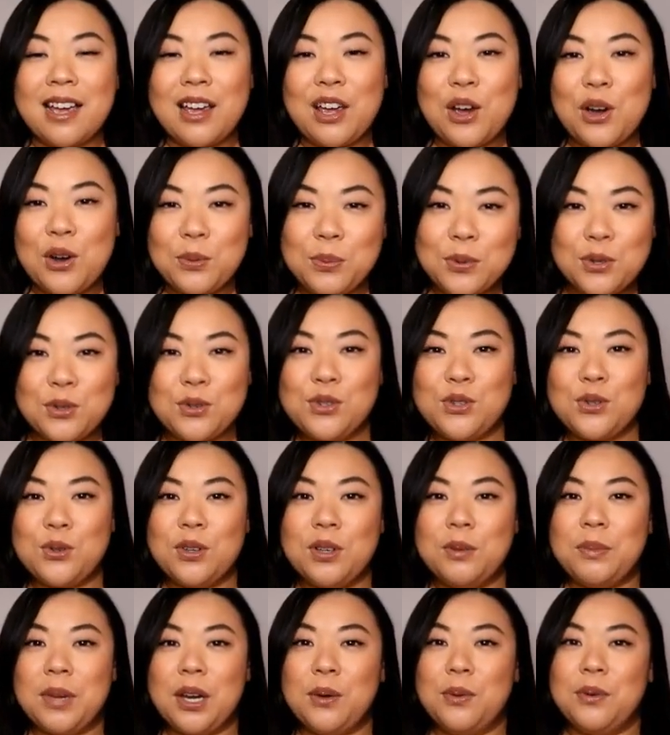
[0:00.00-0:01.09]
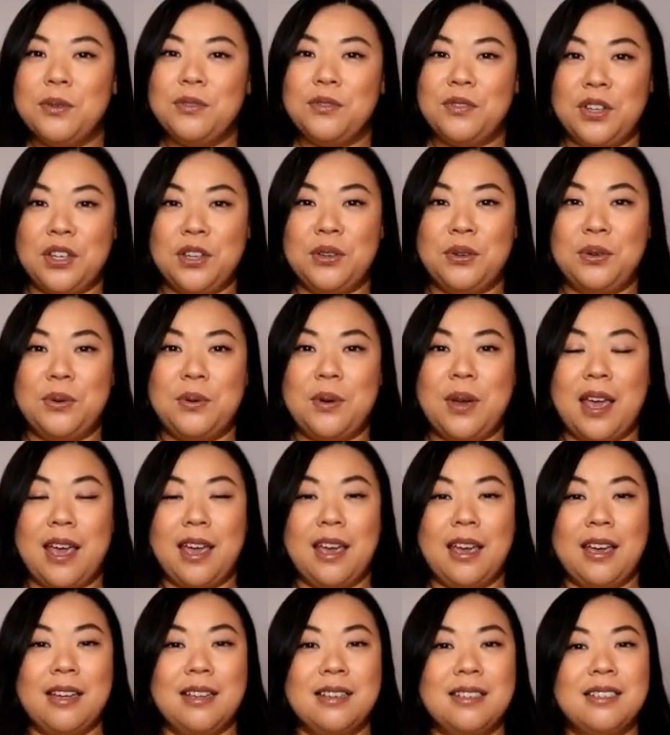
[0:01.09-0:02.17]
I hope you enjoyed my review,
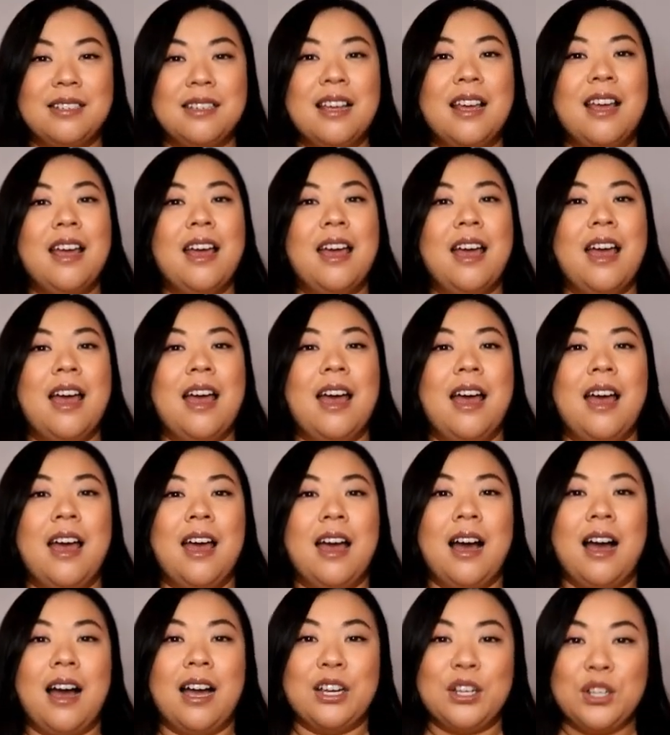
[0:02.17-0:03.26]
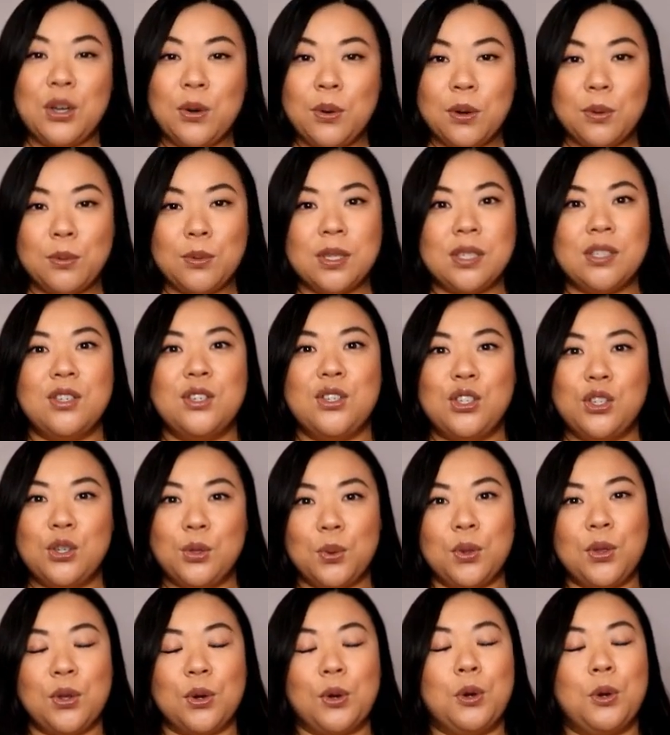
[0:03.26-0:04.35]
and I know it wasn't too
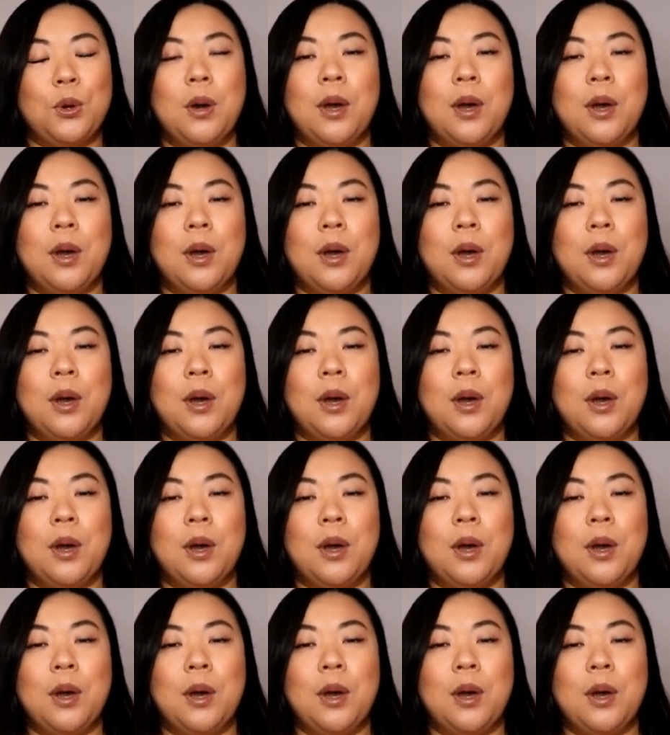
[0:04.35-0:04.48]
thorough.